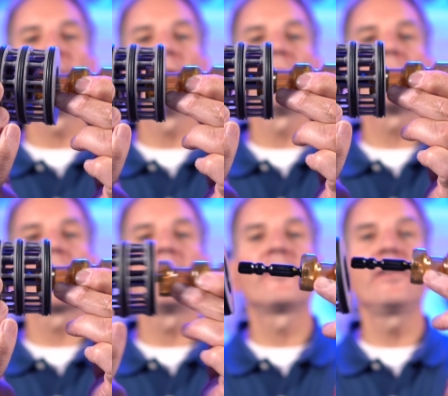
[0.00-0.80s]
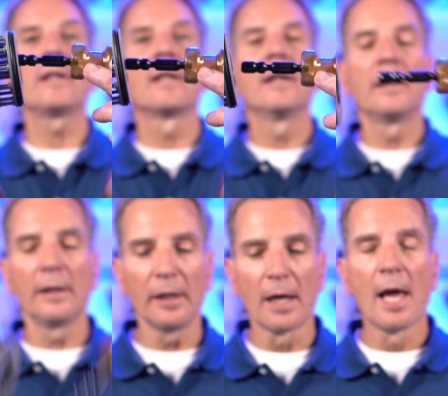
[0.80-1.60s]
a fairly tight fit in
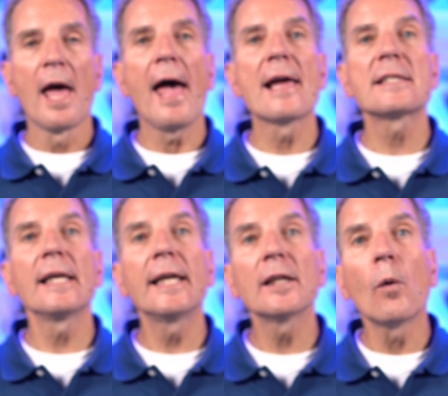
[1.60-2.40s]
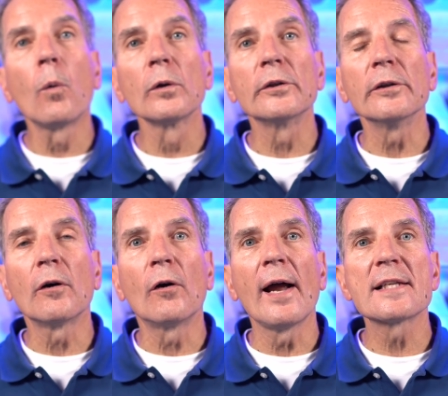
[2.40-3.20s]
there. As they get older,
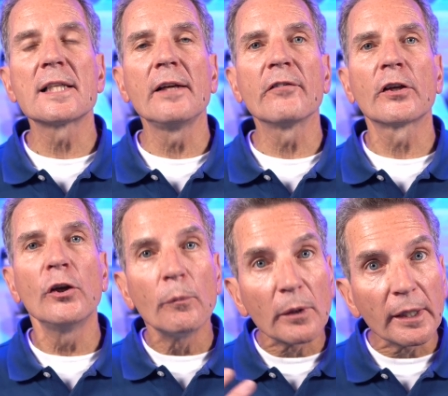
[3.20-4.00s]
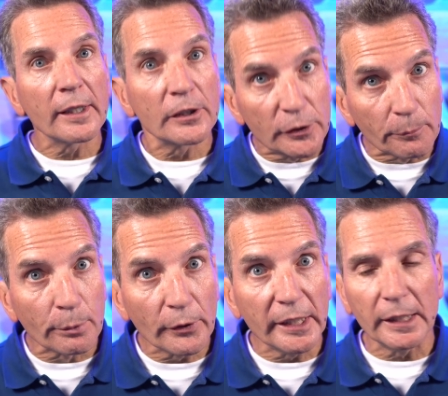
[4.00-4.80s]
or as they've accumulated
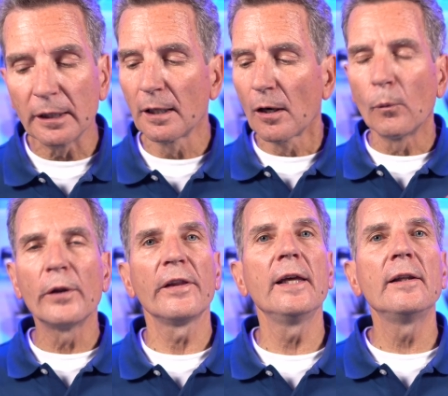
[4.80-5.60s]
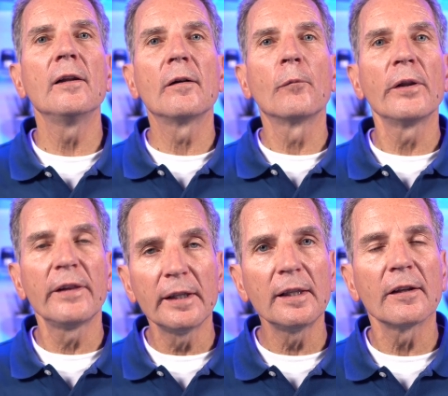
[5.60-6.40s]
debris, Within,
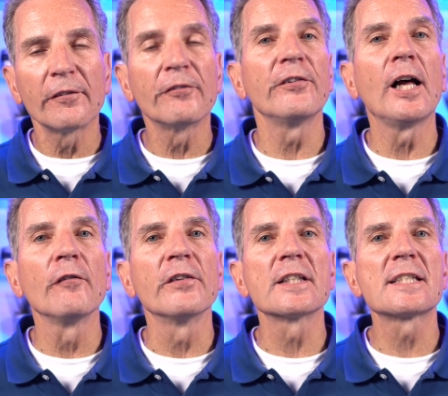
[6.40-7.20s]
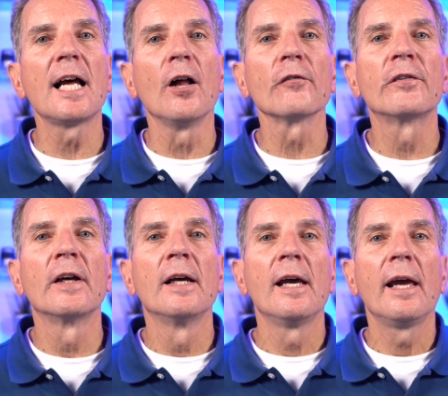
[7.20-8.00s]
within the, the valve itself,
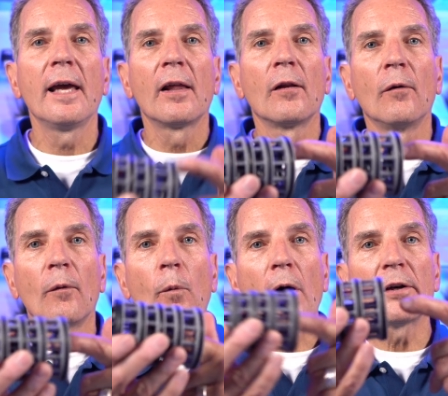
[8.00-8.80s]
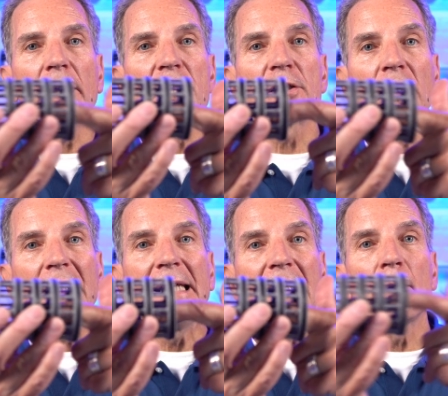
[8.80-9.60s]
water can start
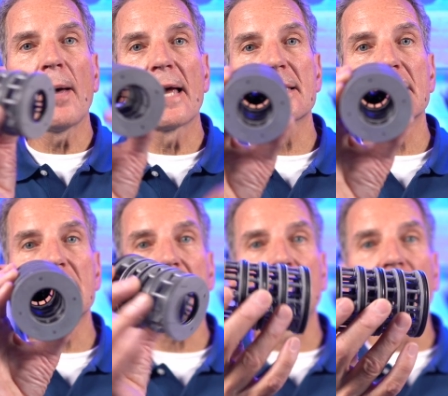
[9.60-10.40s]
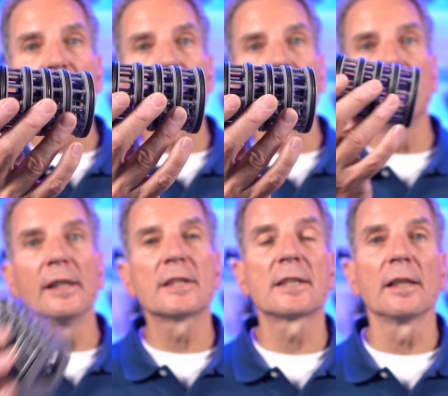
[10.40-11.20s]
leaking past the seals in
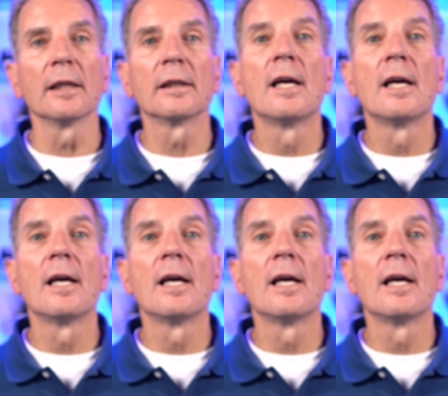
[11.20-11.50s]
this, uh,